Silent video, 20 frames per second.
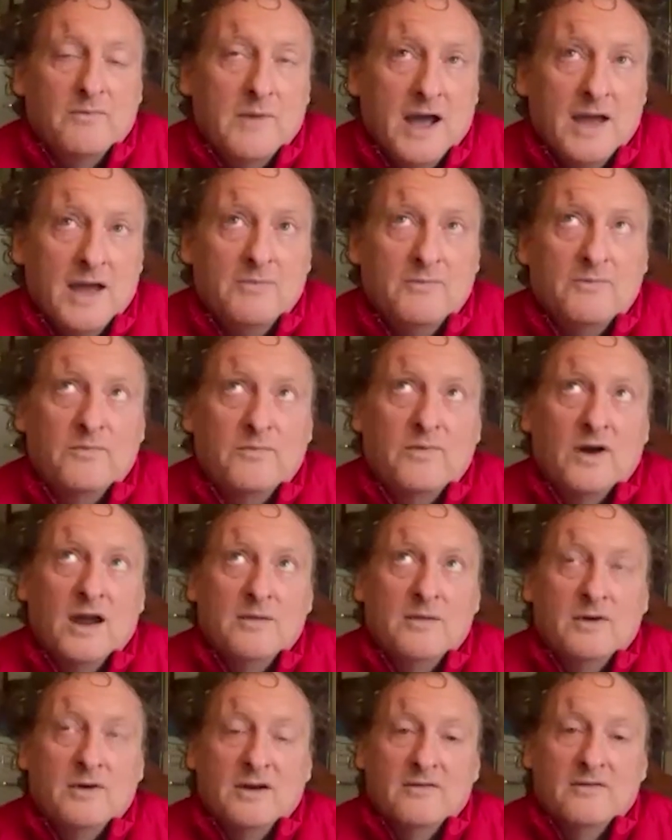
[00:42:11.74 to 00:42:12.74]
my
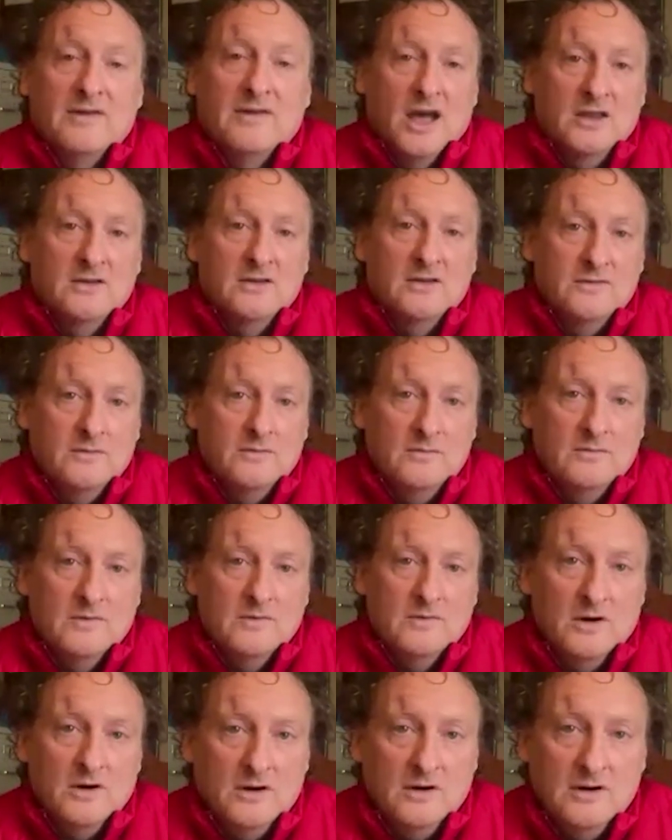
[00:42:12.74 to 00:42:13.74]
primary value from
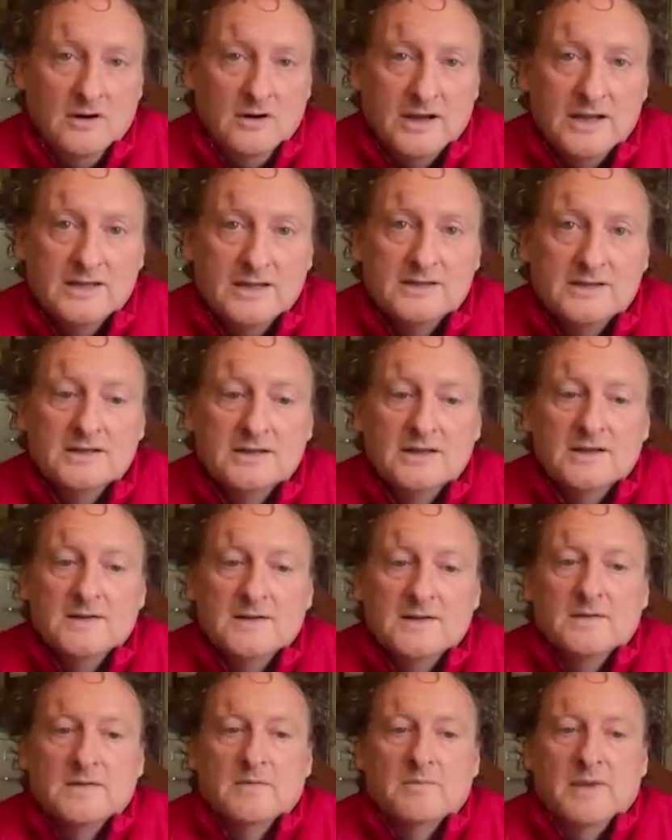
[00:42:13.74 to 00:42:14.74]
her is
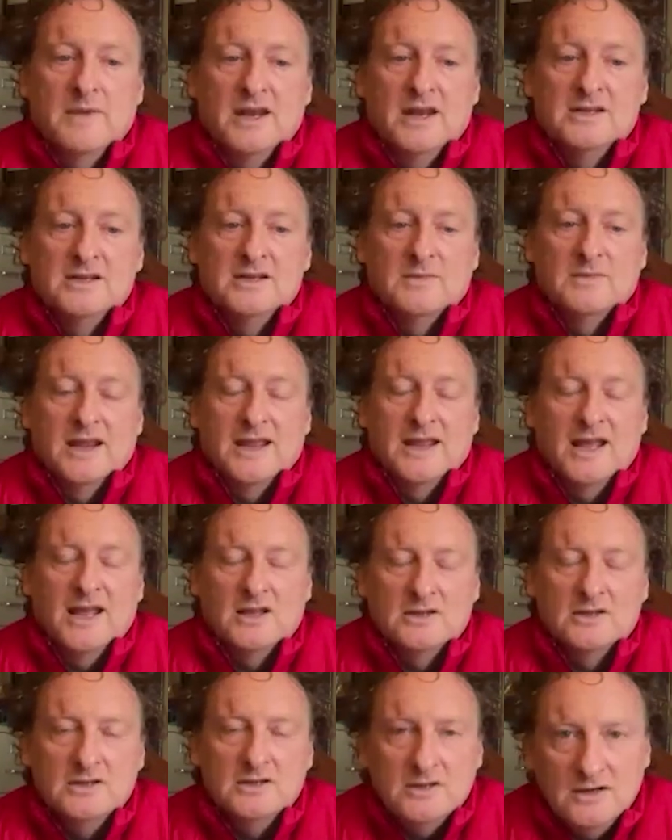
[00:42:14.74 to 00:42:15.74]
managing my
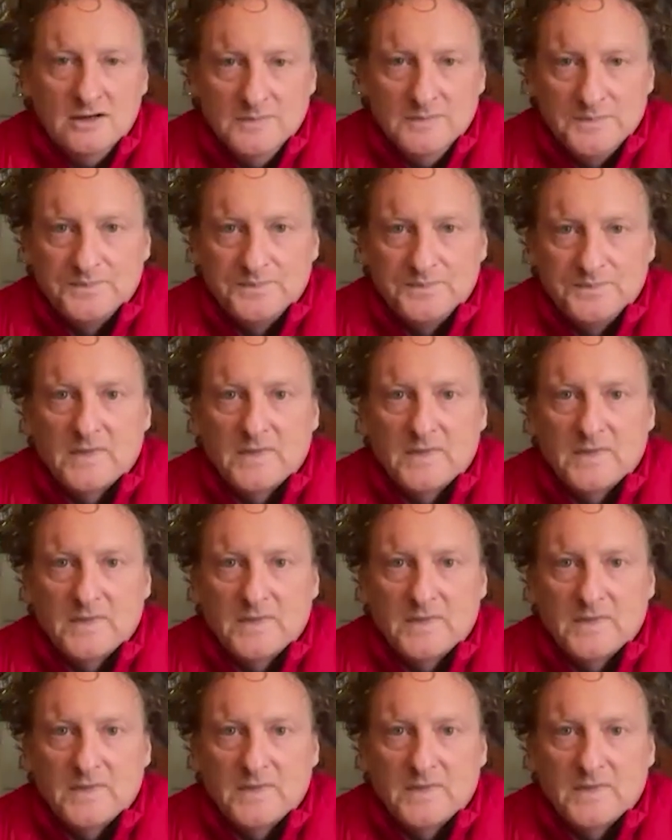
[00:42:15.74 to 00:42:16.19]
calendar.